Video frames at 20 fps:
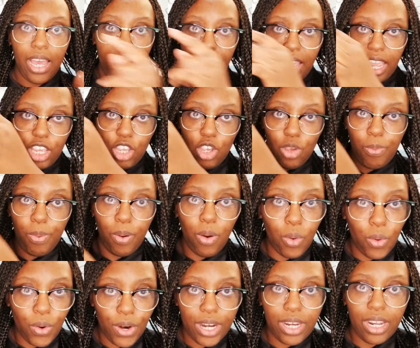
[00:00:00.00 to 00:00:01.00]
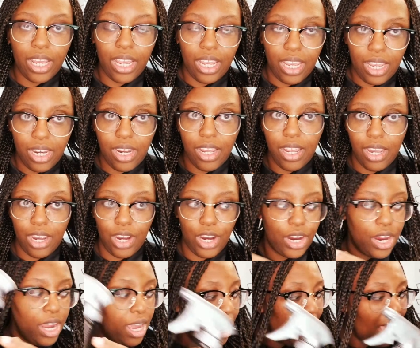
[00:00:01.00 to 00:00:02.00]
and you pour it in
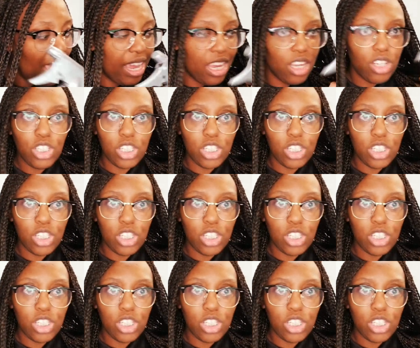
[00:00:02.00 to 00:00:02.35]
here, and you